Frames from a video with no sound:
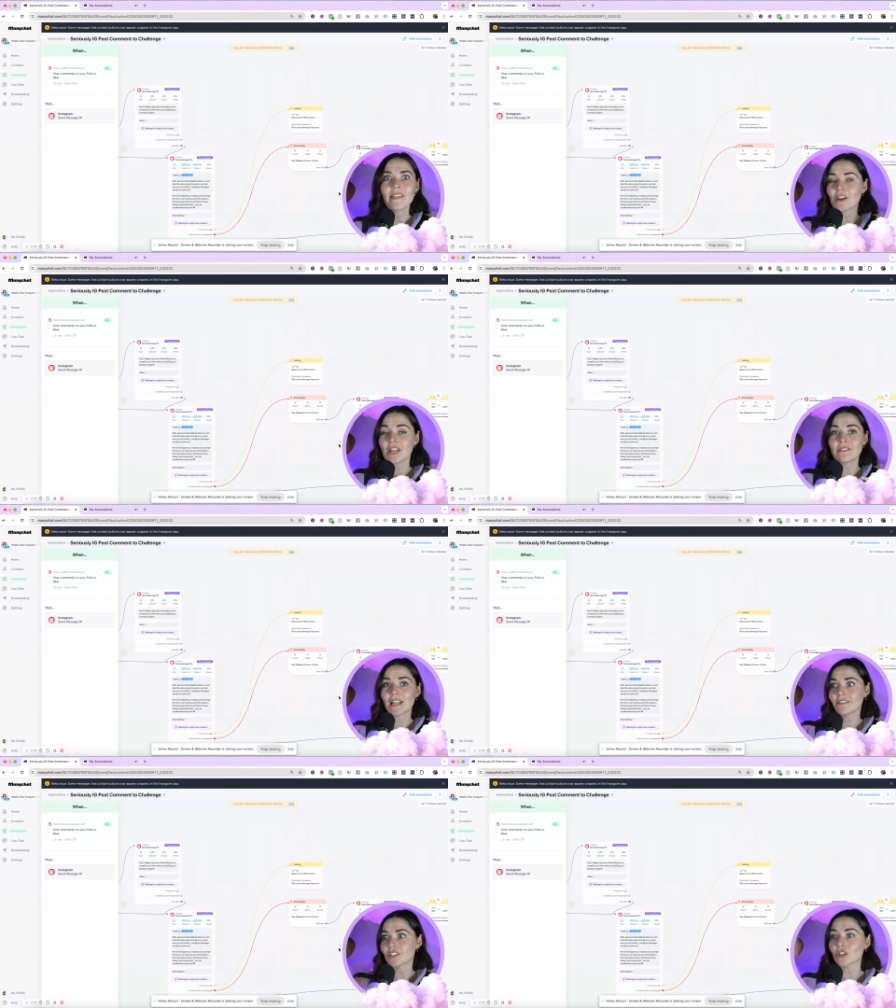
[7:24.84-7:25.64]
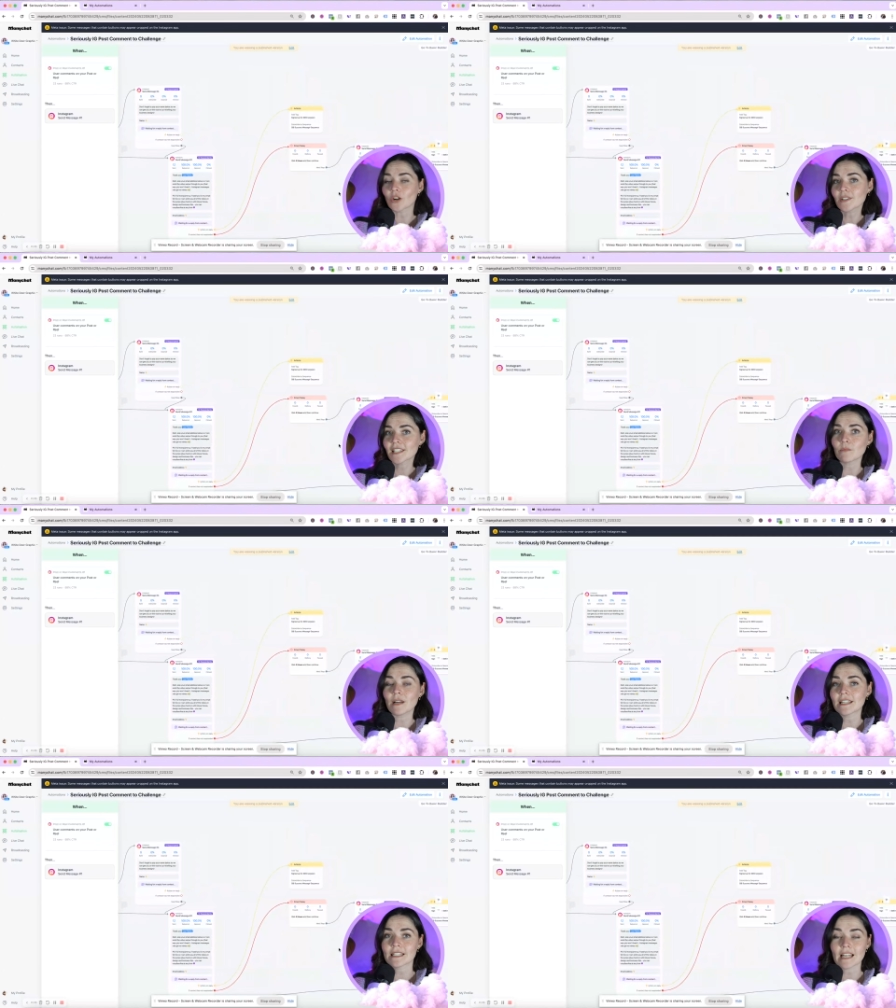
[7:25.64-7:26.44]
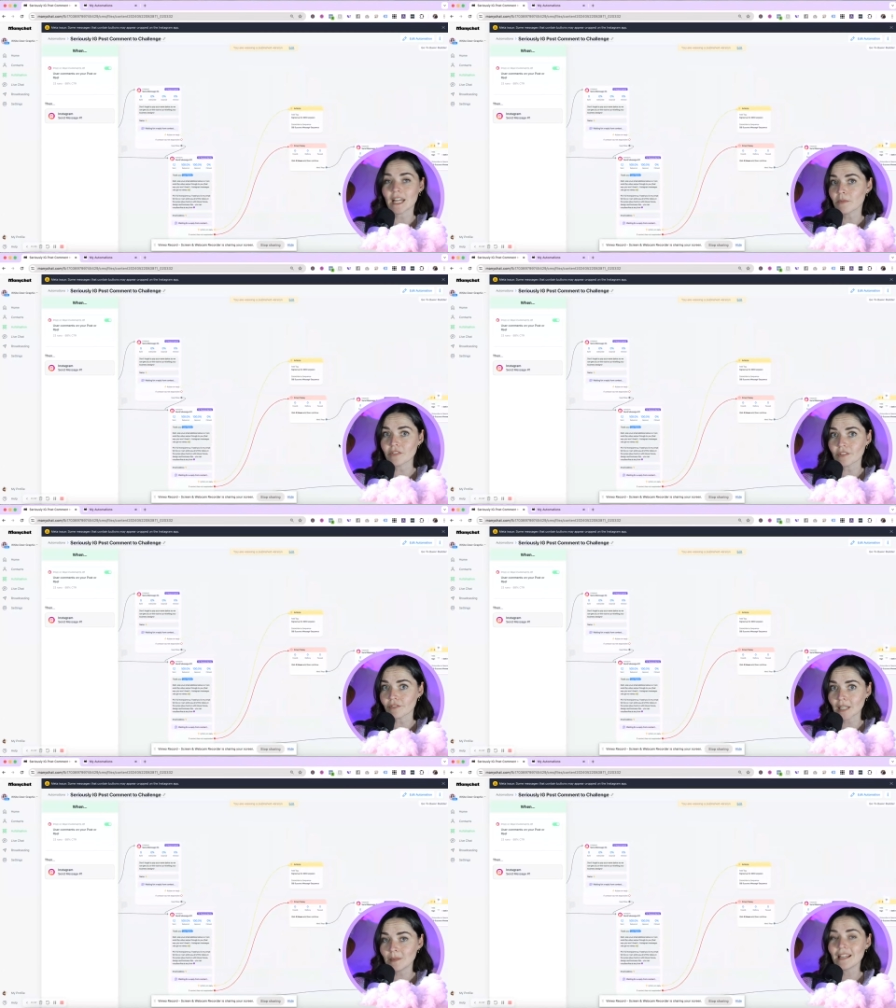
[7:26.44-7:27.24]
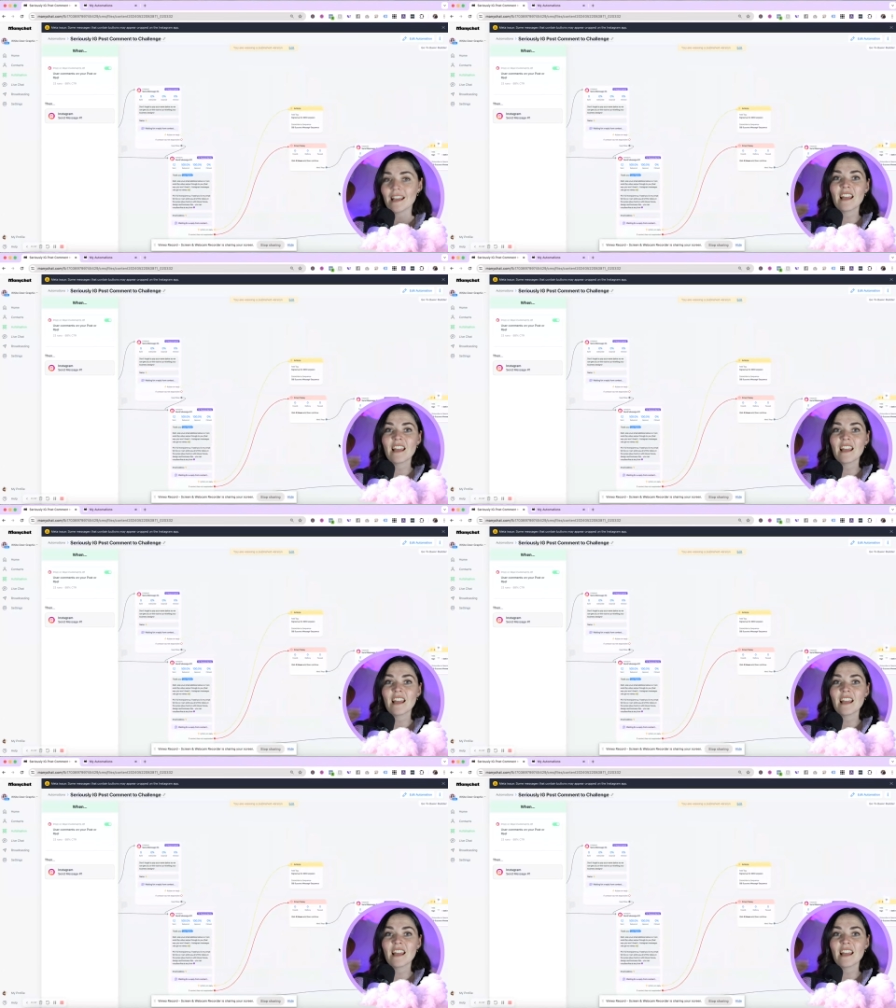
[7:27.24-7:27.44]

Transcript: They don't even have to go somewhere to sign up for the freebie.